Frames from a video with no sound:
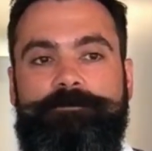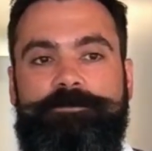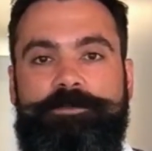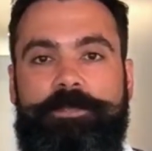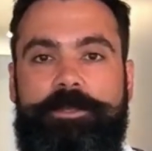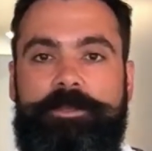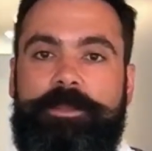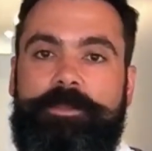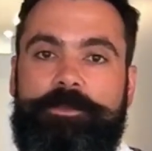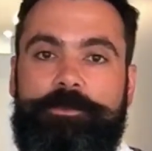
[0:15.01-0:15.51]

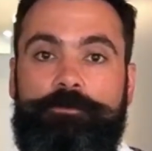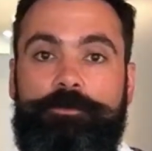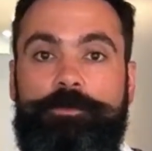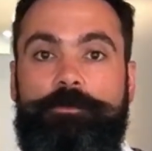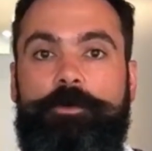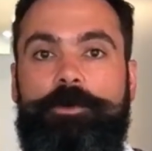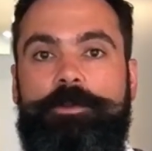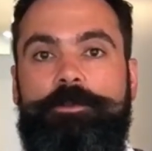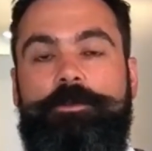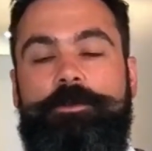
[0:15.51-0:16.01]
saying that they
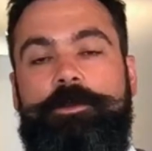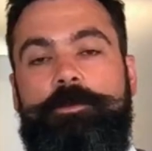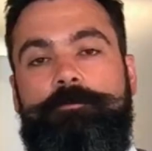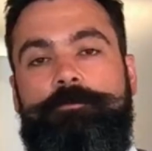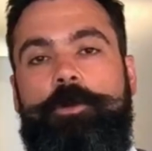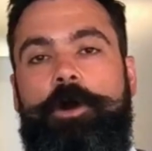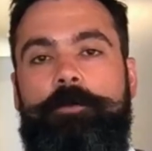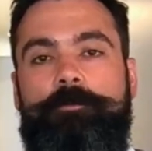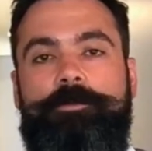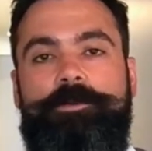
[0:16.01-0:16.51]
only want to look
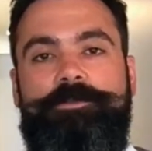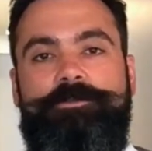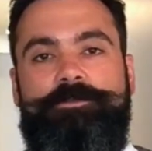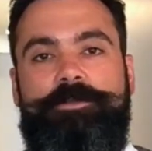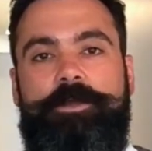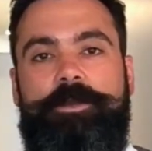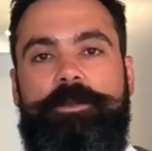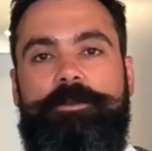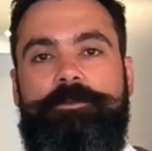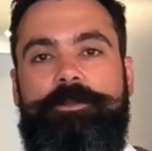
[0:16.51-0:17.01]
at properties
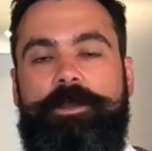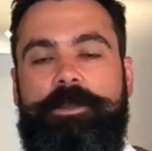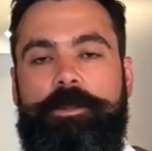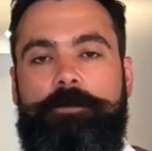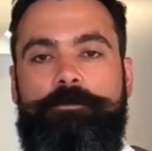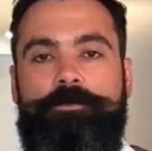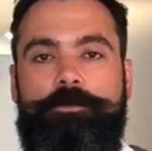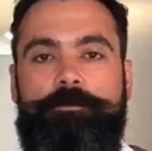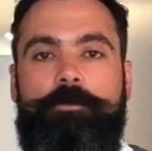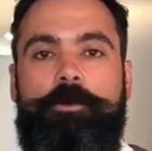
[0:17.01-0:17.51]
that
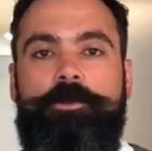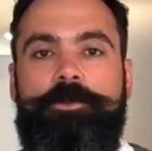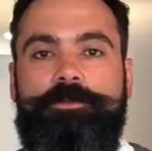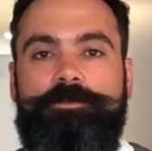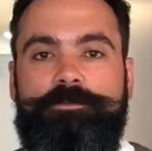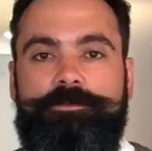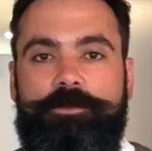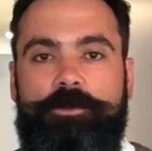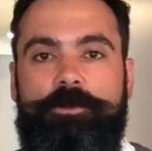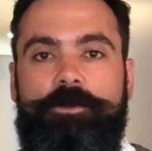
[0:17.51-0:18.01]
come with a
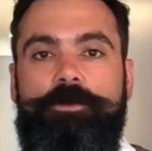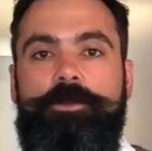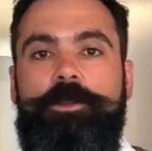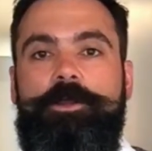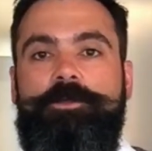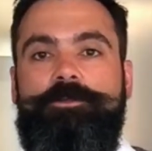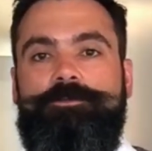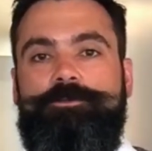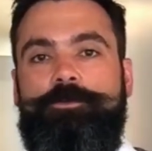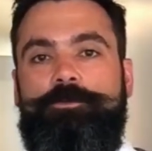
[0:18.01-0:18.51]
parking stall,